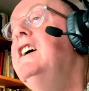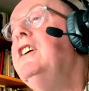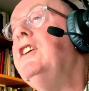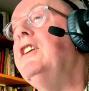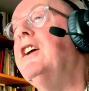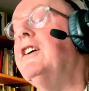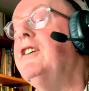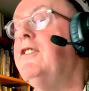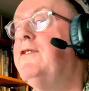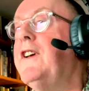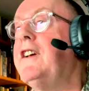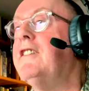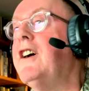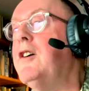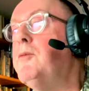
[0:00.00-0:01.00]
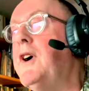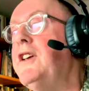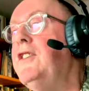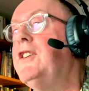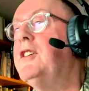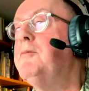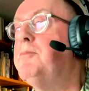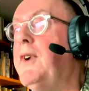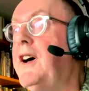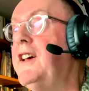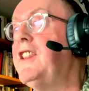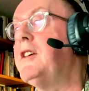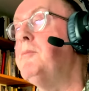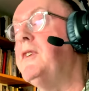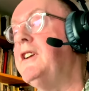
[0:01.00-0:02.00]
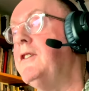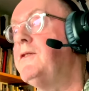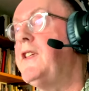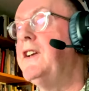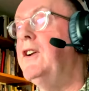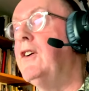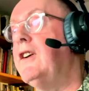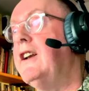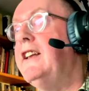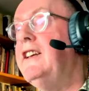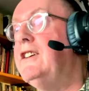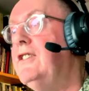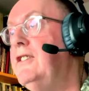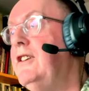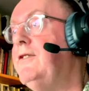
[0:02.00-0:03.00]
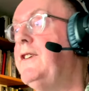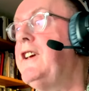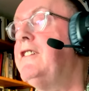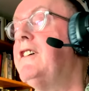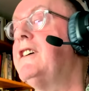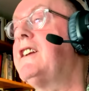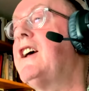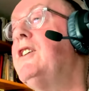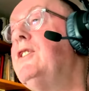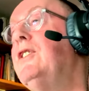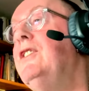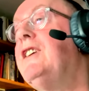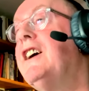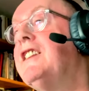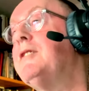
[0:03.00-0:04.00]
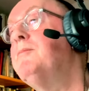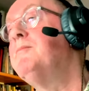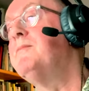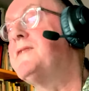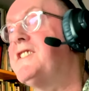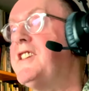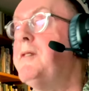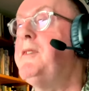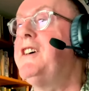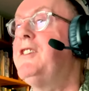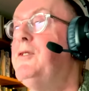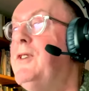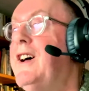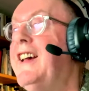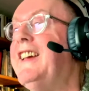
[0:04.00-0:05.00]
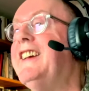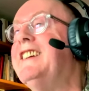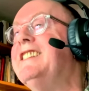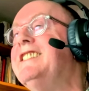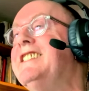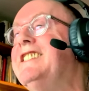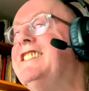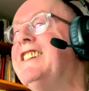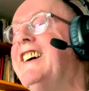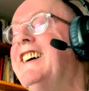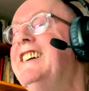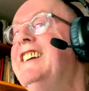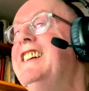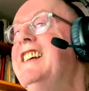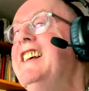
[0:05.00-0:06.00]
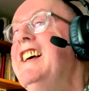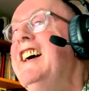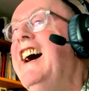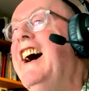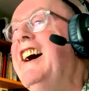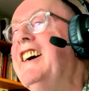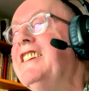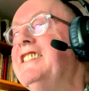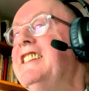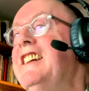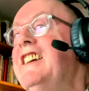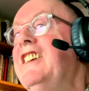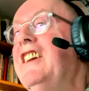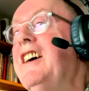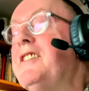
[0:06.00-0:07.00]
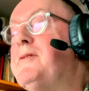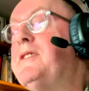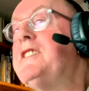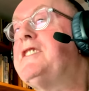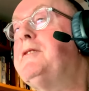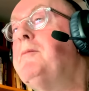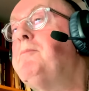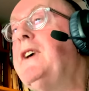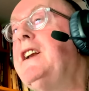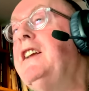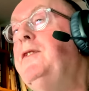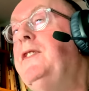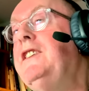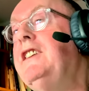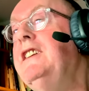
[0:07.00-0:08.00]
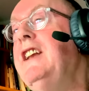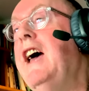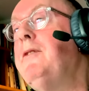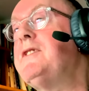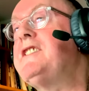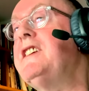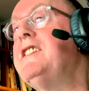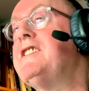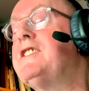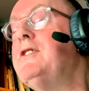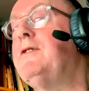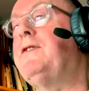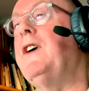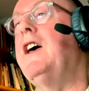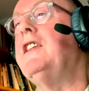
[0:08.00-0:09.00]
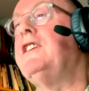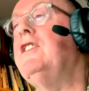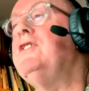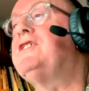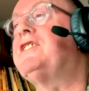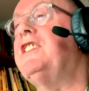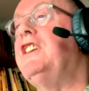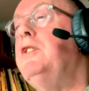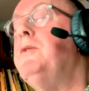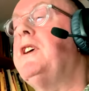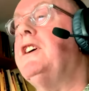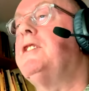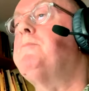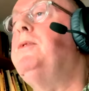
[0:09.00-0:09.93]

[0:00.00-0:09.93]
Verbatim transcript: you know, you figure out where you can buy them, and if they're not legal you figure out how you can get them some other way. And yeah, so, but if you didn't have a sense of a use that you were going